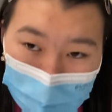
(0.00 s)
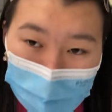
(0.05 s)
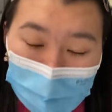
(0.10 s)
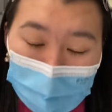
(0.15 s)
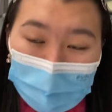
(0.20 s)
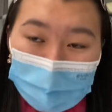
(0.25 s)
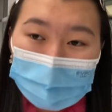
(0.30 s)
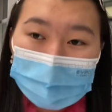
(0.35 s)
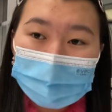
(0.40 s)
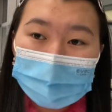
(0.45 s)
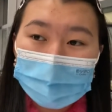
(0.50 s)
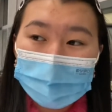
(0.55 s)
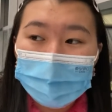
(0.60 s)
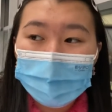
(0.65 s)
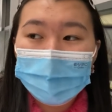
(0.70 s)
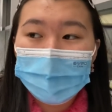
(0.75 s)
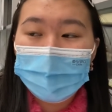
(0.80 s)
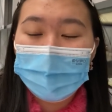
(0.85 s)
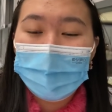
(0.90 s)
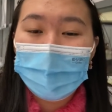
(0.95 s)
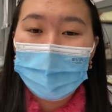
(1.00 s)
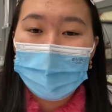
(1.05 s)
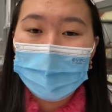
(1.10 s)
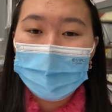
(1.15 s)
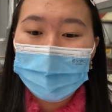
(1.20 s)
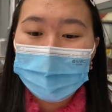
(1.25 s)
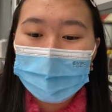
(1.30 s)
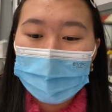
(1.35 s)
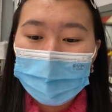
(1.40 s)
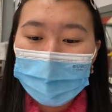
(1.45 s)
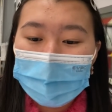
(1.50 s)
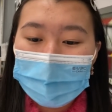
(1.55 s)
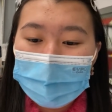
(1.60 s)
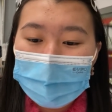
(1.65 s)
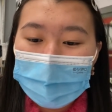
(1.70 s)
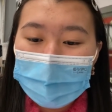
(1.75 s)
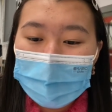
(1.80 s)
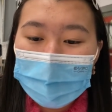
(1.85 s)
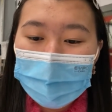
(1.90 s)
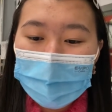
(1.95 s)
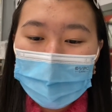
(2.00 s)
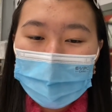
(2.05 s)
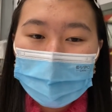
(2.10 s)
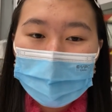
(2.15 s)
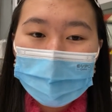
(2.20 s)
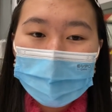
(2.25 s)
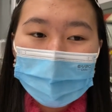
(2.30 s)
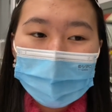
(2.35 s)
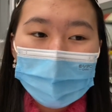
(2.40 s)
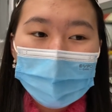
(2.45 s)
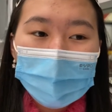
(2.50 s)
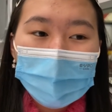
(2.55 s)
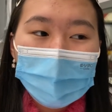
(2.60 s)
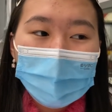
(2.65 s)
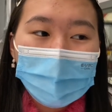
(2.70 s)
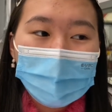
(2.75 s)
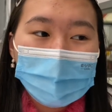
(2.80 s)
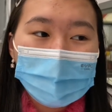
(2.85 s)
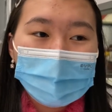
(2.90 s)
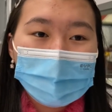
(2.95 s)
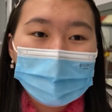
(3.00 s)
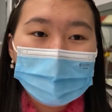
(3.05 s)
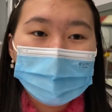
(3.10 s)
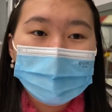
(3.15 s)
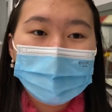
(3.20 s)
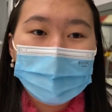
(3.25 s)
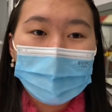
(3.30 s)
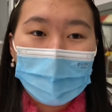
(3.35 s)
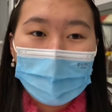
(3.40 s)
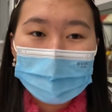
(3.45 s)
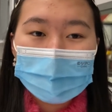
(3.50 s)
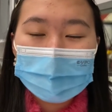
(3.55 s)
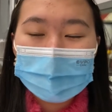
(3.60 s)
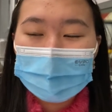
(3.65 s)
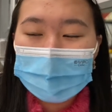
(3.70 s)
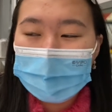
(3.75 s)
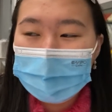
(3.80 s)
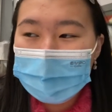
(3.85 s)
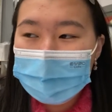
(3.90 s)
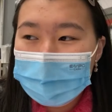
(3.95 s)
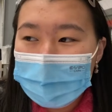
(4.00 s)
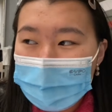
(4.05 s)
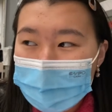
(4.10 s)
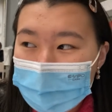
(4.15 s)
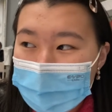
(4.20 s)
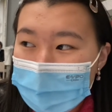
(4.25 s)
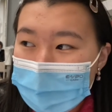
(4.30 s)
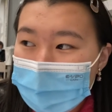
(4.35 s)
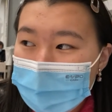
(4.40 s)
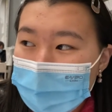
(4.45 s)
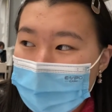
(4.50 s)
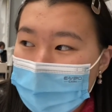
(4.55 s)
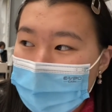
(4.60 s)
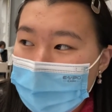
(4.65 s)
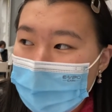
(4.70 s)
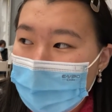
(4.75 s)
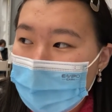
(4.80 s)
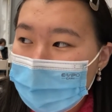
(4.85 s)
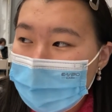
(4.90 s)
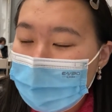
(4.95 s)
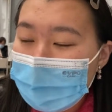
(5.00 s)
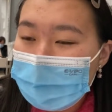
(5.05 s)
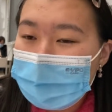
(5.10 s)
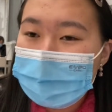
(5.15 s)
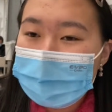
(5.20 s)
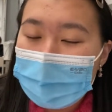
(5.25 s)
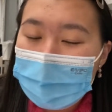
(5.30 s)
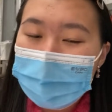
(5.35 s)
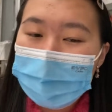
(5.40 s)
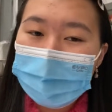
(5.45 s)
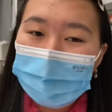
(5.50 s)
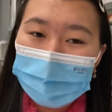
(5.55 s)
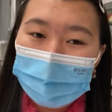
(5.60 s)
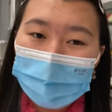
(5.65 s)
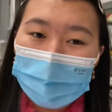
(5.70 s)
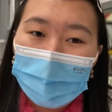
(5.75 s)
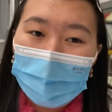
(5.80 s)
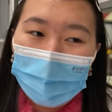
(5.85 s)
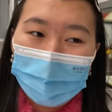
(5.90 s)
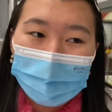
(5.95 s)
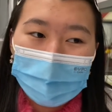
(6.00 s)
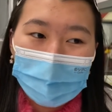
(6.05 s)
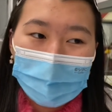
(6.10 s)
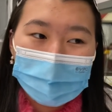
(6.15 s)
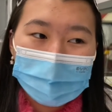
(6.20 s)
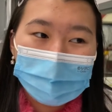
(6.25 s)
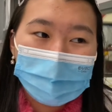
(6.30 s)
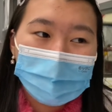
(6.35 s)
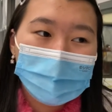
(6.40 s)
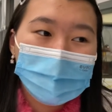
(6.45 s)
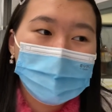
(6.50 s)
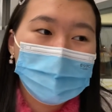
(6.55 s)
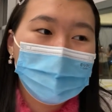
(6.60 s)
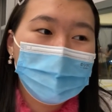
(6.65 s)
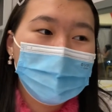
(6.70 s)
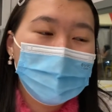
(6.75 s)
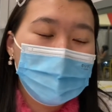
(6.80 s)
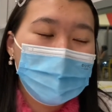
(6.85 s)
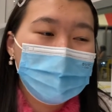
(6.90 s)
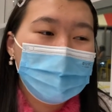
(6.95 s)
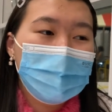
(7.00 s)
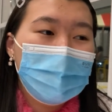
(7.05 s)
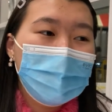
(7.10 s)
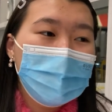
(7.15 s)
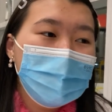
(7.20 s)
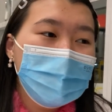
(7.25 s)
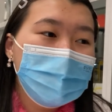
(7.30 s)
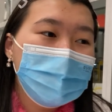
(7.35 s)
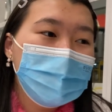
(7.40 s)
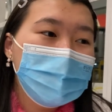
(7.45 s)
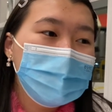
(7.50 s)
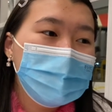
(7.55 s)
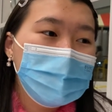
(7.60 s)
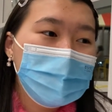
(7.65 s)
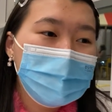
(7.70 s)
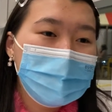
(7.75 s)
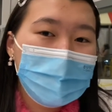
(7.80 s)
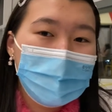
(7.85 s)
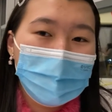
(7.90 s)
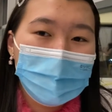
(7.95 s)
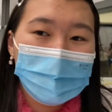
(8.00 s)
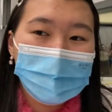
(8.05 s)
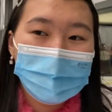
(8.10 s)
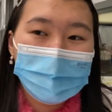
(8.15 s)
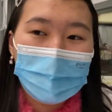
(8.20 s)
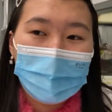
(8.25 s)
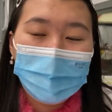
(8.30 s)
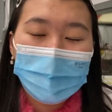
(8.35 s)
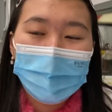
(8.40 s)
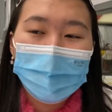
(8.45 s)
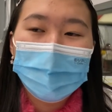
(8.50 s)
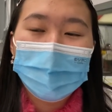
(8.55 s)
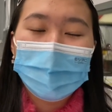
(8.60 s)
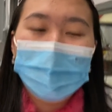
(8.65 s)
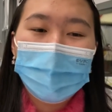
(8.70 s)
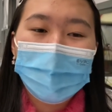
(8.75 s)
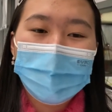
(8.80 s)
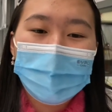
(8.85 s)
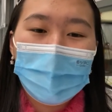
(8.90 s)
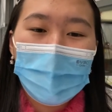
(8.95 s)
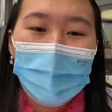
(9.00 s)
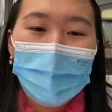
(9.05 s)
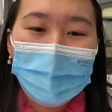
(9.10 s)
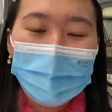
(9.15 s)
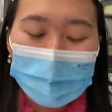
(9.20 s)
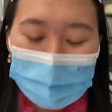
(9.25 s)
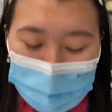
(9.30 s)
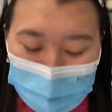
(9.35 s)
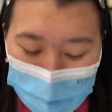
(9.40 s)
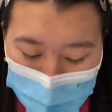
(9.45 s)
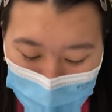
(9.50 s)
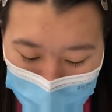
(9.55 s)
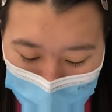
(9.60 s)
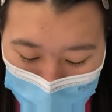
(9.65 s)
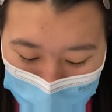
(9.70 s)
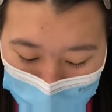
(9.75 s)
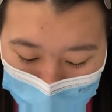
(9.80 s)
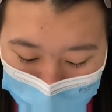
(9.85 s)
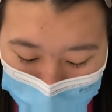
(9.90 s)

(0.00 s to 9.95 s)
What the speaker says: are sealed with polypropylene, which is plastic, but some don't have plastic. So when you're buying your tea bags, you have to keep out for the structure.